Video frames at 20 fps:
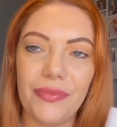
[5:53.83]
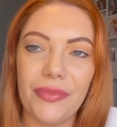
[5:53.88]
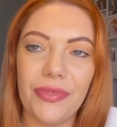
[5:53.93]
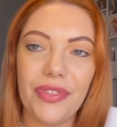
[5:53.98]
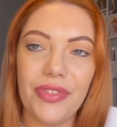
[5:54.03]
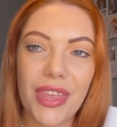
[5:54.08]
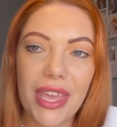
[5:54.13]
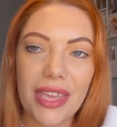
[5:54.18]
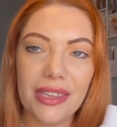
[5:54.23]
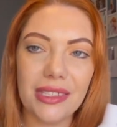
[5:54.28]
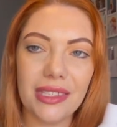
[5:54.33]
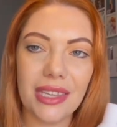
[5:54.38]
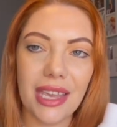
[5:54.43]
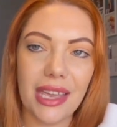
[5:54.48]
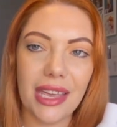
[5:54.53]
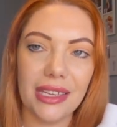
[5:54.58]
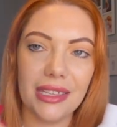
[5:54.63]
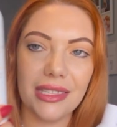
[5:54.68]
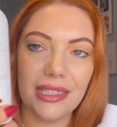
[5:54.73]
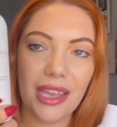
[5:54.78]
This
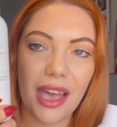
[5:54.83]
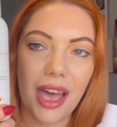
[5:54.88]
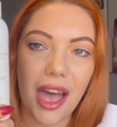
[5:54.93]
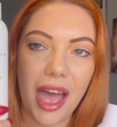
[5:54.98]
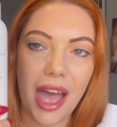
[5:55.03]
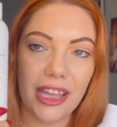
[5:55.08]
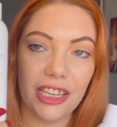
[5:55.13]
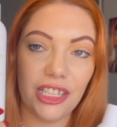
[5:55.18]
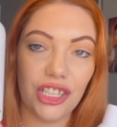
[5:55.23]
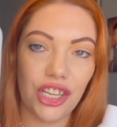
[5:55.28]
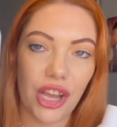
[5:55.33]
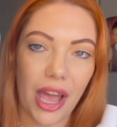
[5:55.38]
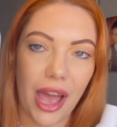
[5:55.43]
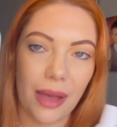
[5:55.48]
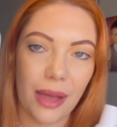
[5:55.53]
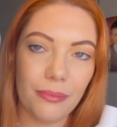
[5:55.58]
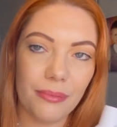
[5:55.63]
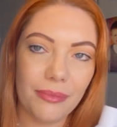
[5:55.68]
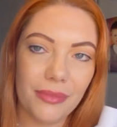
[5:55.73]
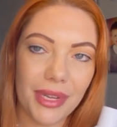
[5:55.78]
is a
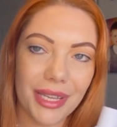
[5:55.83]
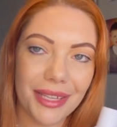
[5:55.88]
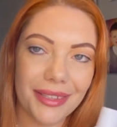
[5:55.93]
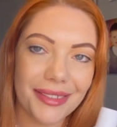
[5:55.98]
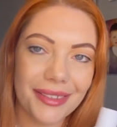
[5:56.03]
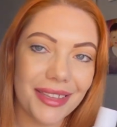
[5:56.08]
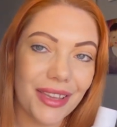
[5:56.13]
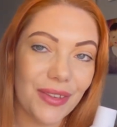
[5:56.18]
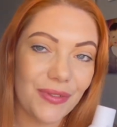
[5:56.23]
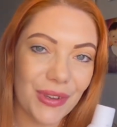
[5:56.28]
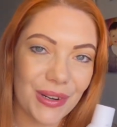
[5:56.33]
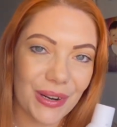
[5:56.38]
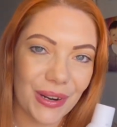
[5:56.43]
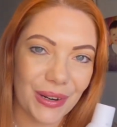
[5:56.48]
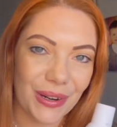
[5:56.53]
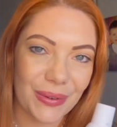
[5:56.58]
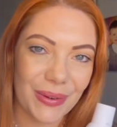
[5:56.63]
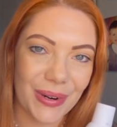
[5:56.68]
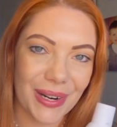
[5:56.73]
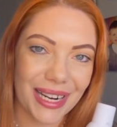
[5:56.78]
gem. If you don't
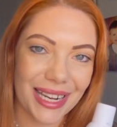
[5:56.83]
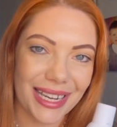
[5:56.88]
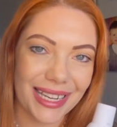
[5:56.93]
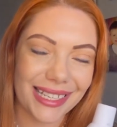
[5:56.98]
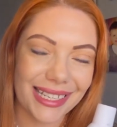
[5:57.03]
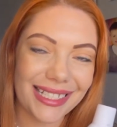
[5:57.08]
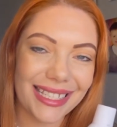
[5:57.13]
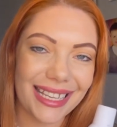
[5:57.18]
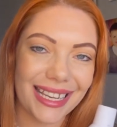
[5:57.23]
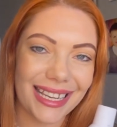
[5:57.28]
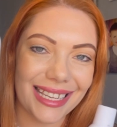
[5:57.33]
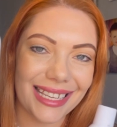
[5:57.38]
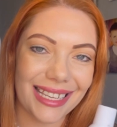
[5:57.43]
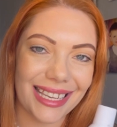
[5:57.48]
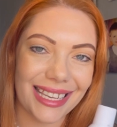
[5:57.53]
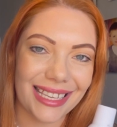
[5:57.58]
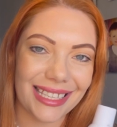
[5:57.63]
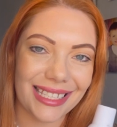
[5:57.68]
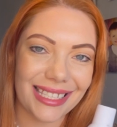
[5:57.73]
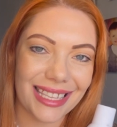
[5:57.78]
know what it
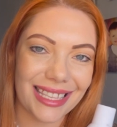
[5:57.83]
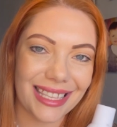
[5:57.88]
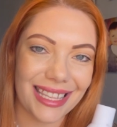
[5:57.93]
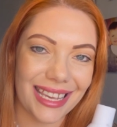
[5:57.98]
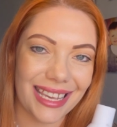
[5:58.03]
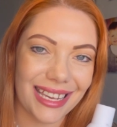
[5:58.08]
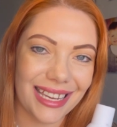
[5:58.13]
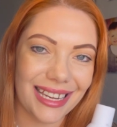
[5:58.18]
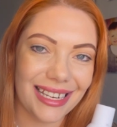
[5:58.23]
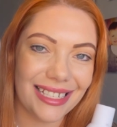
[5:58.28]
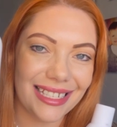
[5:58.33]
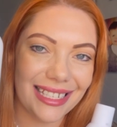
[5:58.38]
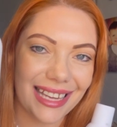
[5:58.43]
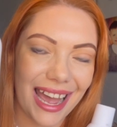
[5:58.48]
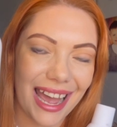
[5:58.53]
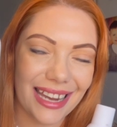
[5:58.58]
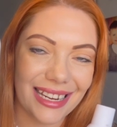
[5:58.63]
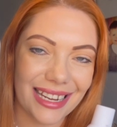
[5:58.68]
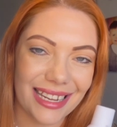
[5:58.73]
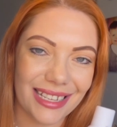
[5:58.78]
is the
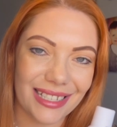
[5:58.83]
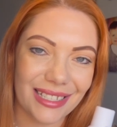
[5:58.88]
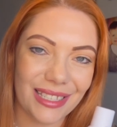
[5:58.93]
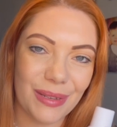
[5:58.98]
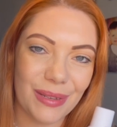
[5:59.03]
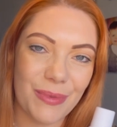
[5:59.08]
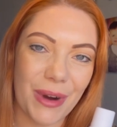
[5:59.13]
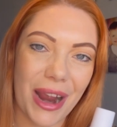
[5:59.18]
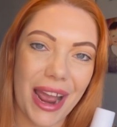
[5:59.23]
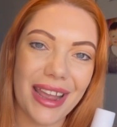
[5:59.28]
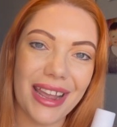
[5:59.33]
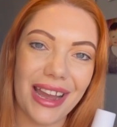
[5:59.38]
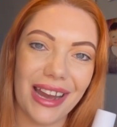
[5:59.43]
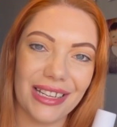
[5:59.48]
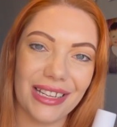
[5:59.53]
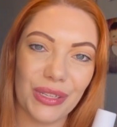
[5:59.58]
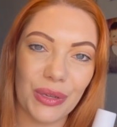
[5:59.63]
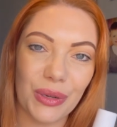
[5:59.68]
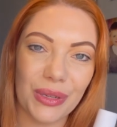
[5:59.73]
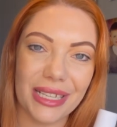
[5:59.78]
tanning spray. I
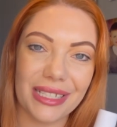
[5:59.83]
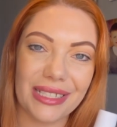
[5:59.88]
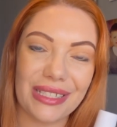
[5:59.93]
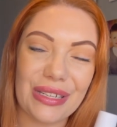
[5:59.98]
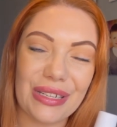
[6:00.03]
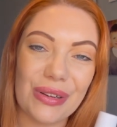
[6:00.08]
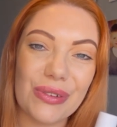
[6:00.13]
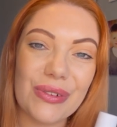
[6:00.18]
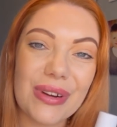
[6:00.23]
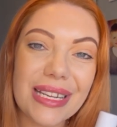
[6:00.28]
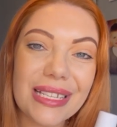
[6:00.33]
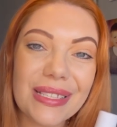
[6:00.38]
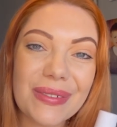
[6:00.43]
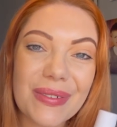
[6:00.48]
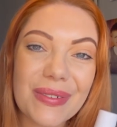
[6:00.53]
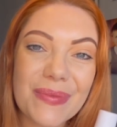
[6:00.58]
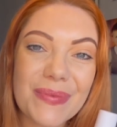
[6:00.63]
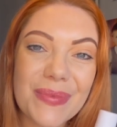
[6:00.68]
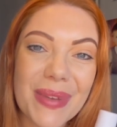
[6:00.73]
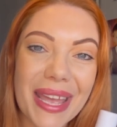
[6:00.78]
took this to Greece
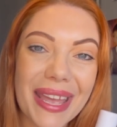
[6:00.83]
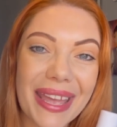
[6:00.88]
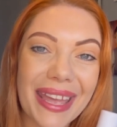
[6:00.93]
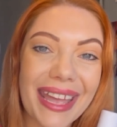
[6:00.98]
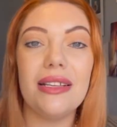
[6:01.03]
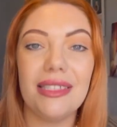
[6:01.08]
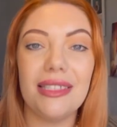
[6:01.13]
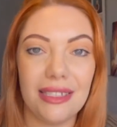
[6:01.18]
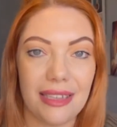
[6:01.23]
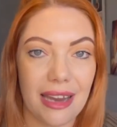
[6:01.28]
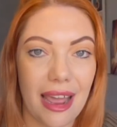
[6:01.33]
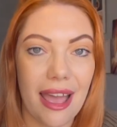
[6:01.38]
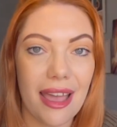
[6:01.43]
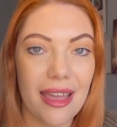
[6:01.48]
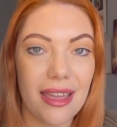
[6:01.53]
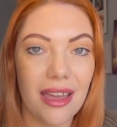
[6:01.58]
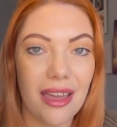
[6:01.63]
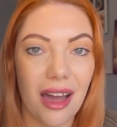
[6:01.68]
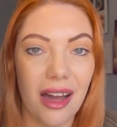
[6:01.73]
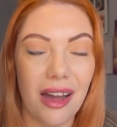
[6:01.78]
with me. This
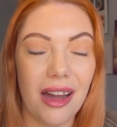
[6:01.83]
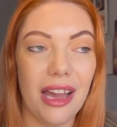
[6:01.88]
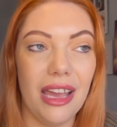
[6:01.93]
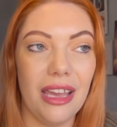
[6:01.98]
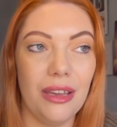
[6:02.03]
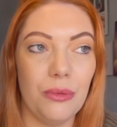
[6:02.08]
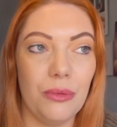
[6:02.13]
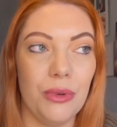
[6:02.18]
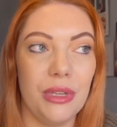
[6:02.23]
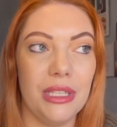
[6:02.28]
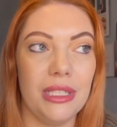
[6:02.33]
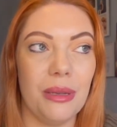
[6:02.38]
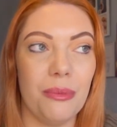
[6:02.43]
day I was